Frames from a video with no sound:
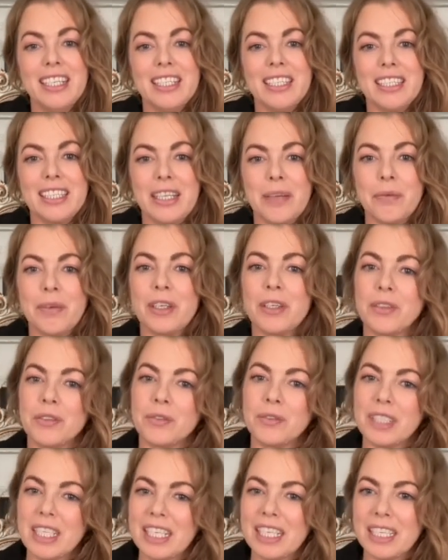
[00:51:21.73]
then we
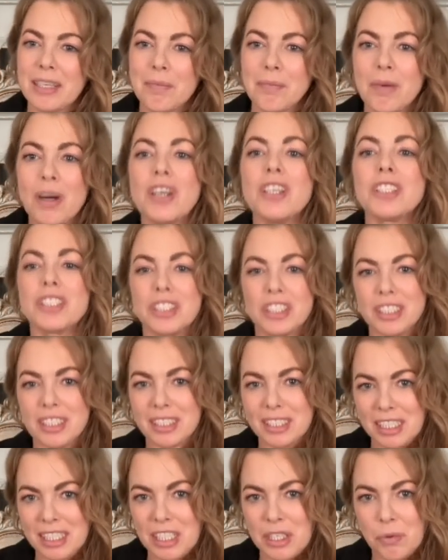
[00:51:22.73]
don't really master the
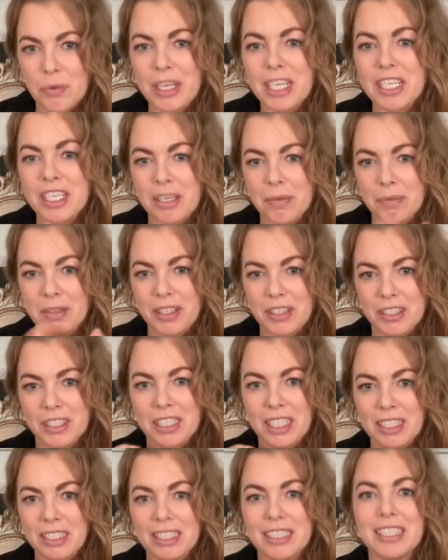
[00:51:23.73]
situation, because
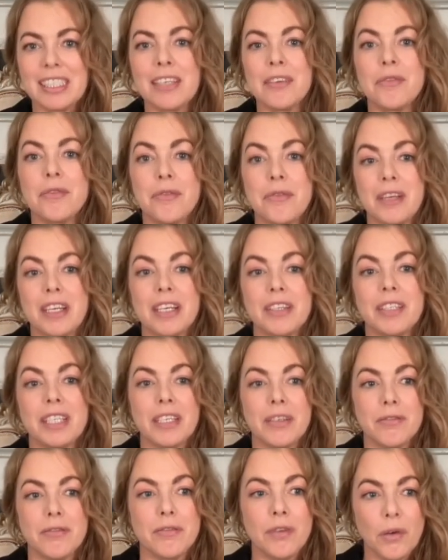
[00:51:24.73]
then it's still fear
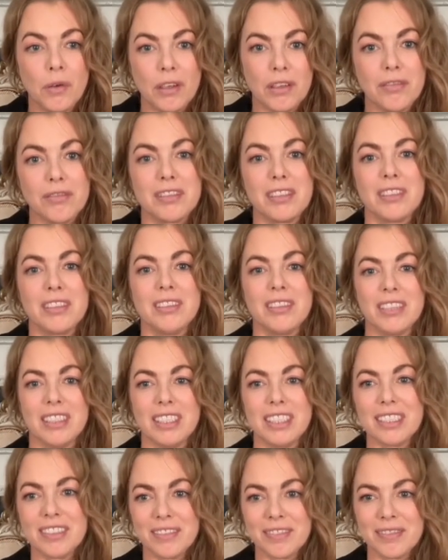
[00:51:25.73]
involved.
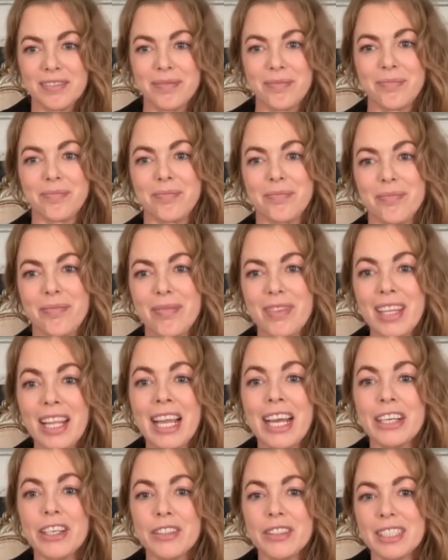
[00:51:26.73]
Yeah.
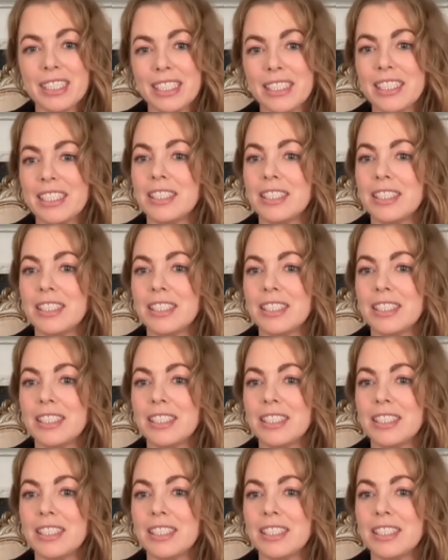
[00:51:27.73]
I don't say that.